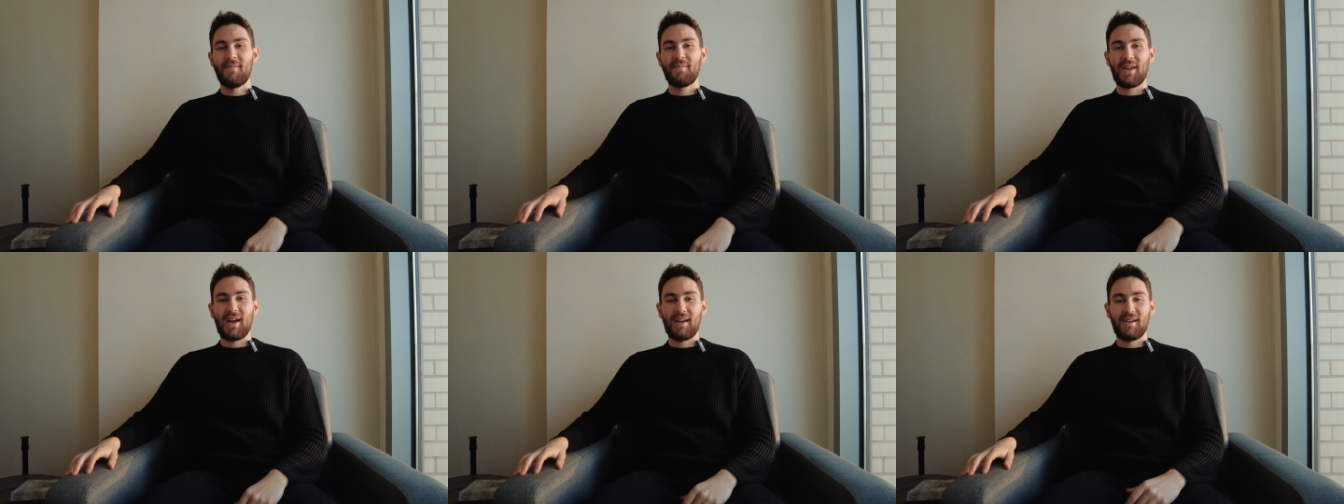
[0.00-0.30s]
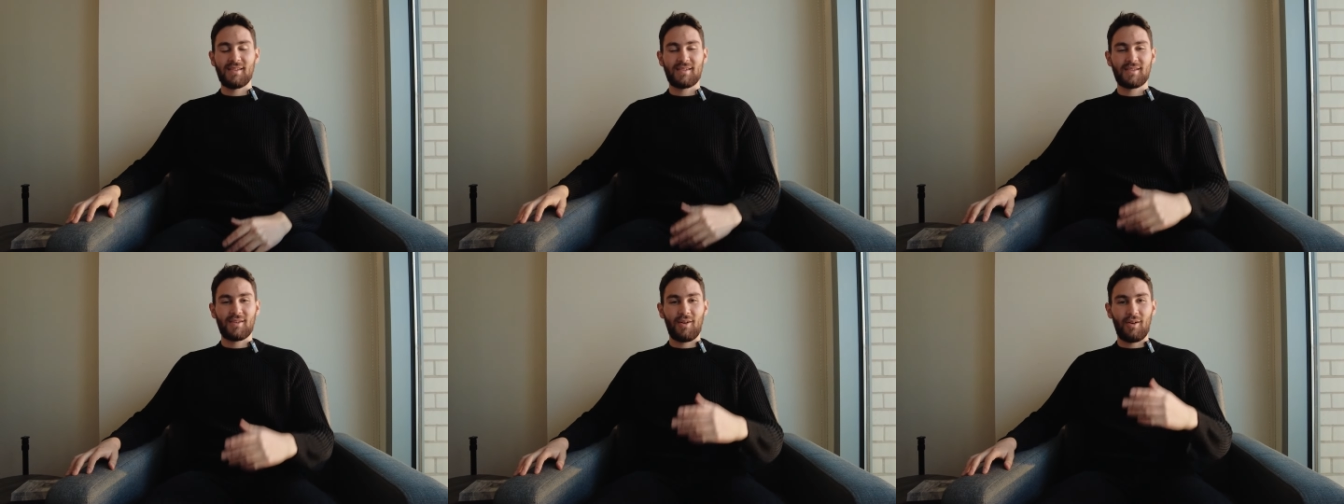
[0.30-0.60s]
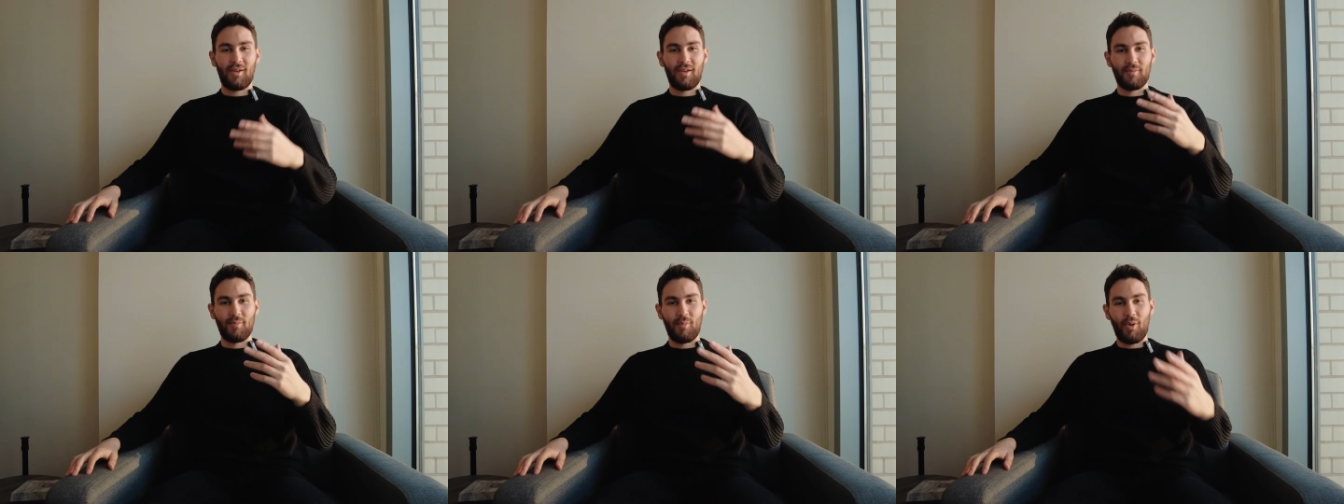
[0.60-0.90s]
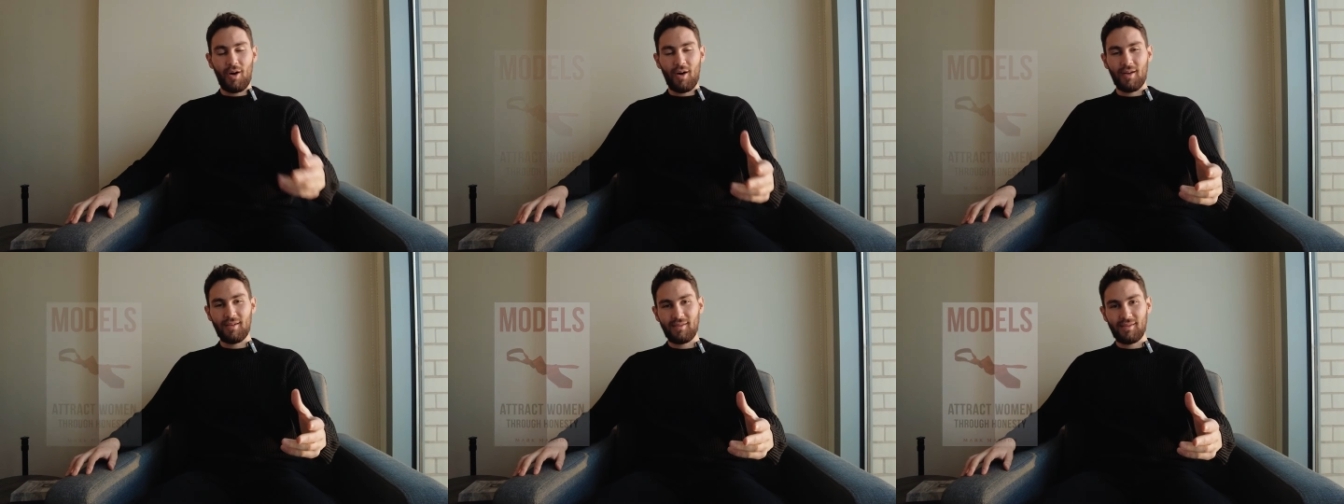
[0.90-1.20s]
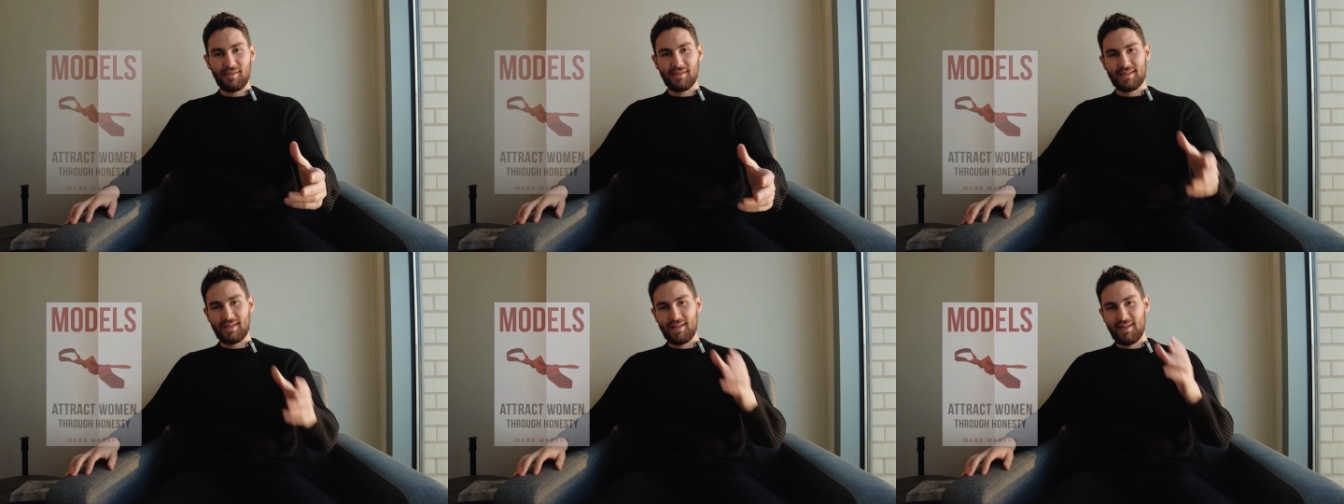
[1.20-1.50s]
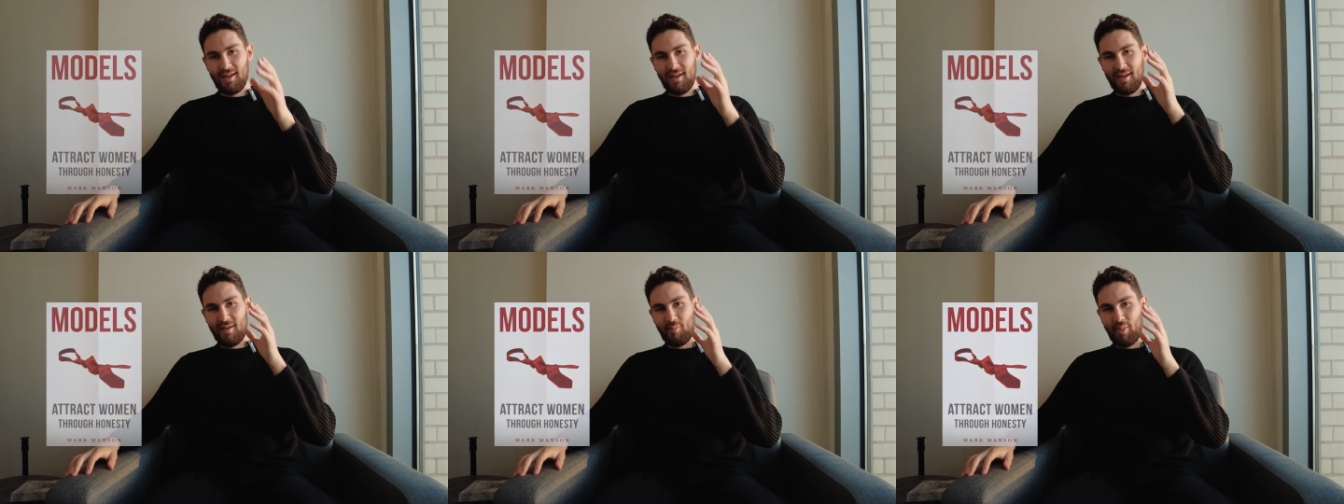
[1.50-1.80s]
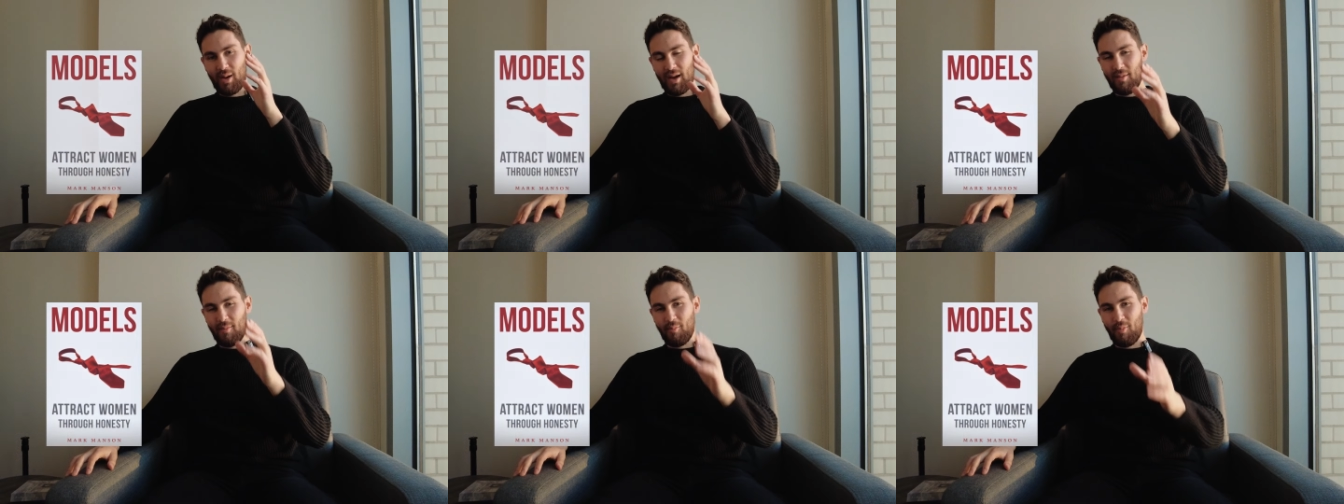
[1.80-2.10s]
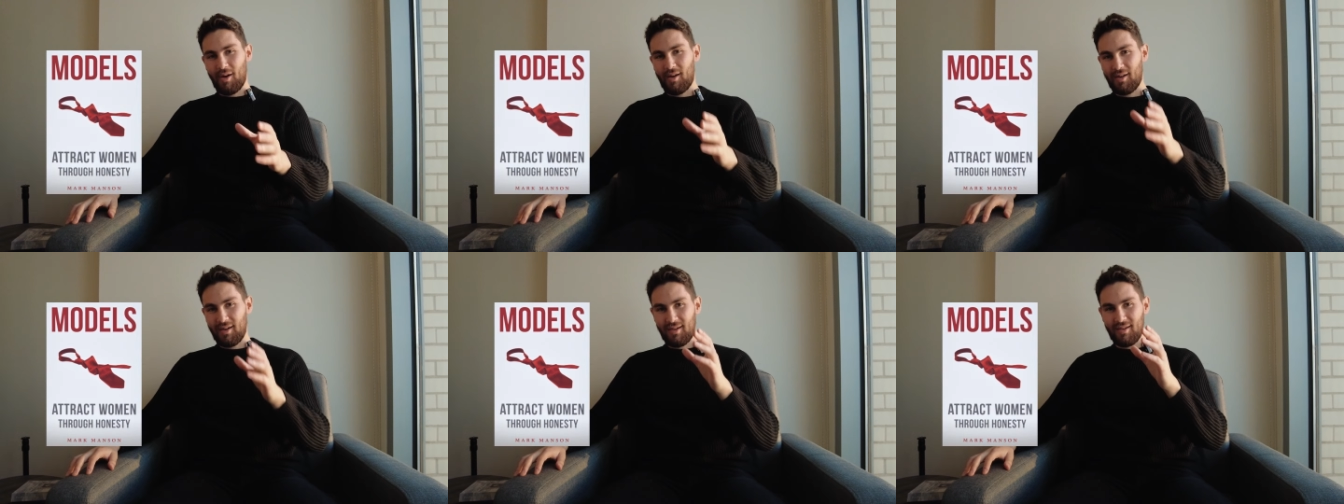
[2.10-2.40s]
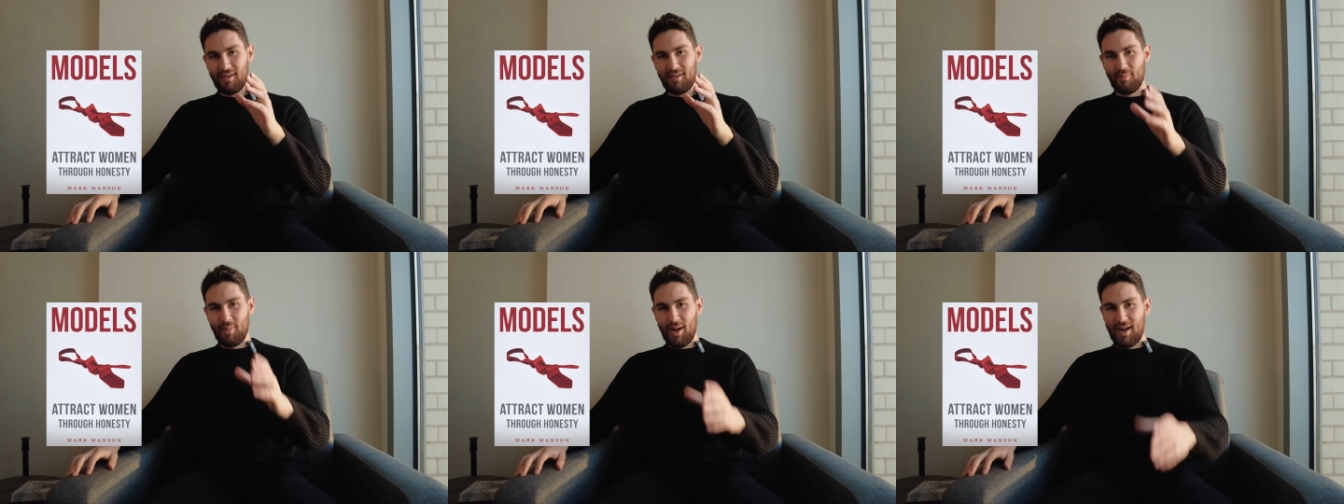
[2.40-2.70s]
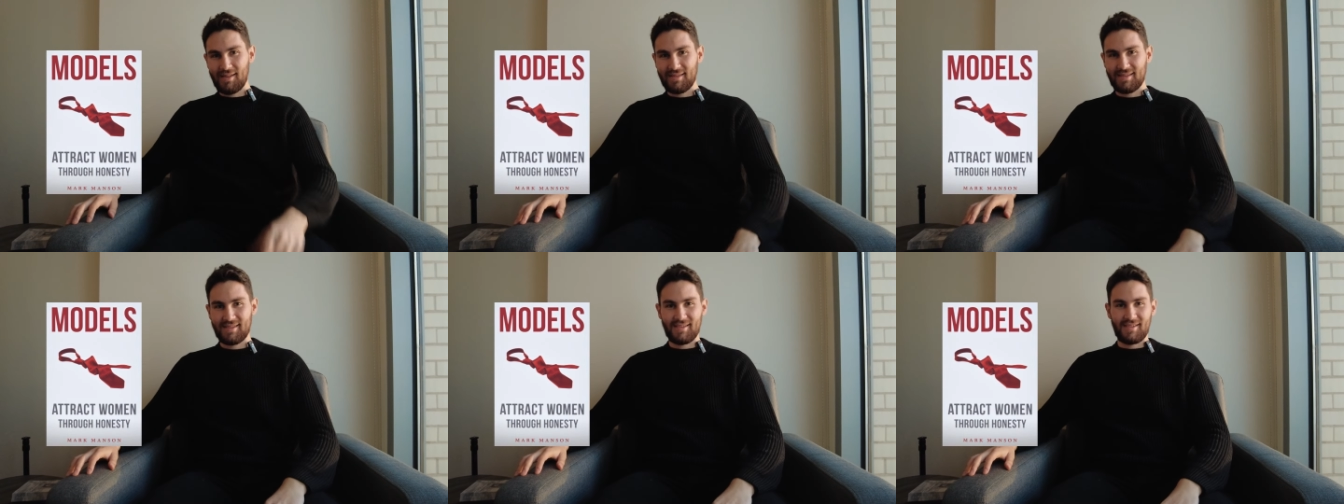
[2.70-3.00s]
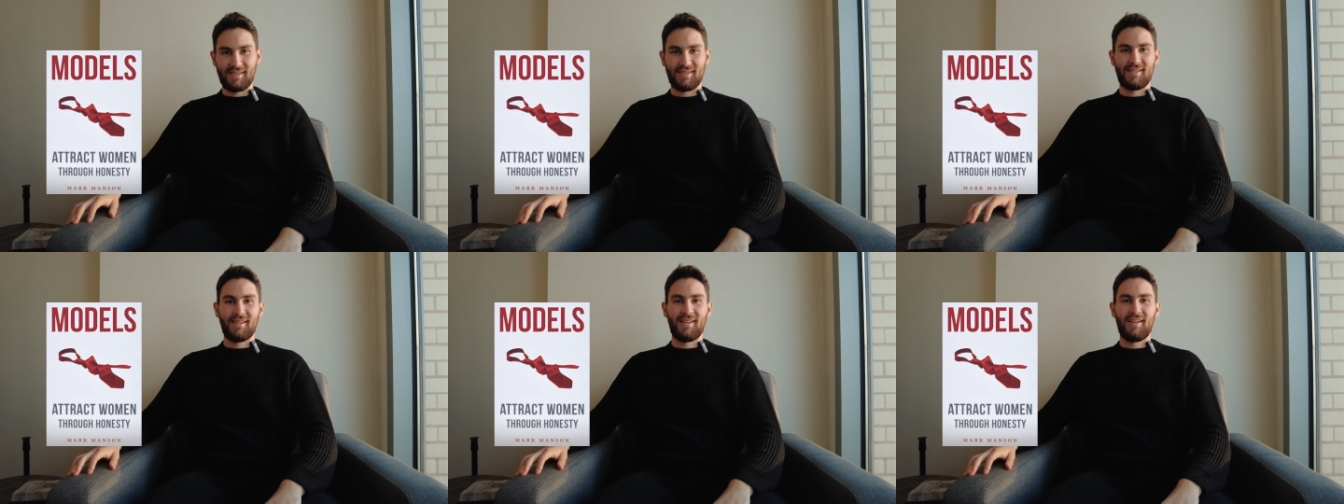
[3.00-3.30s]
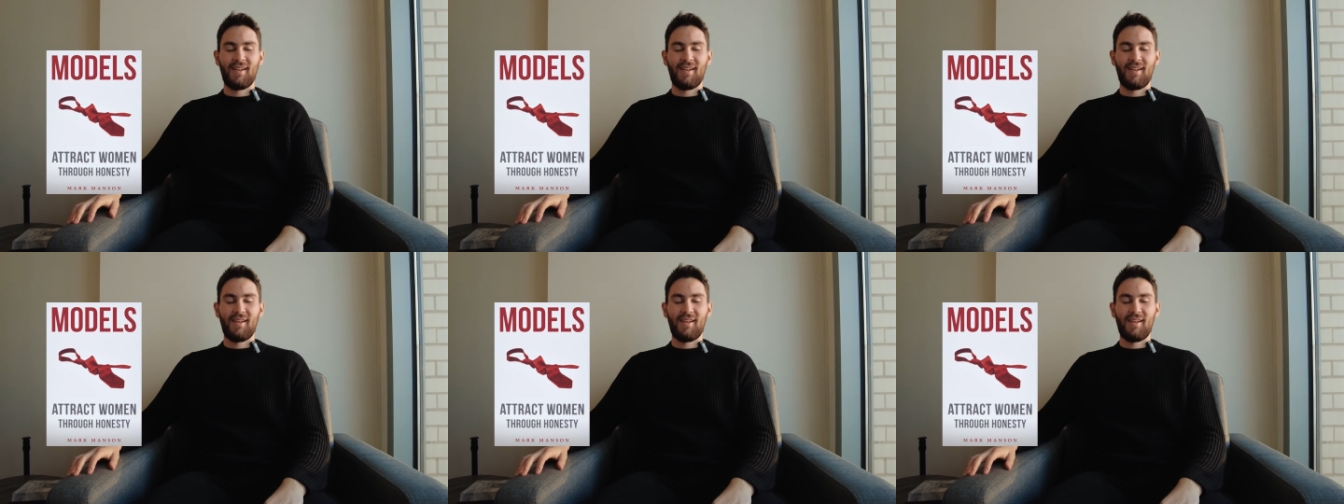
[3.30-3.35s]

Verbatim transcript: and it's called Models by Mark Manson.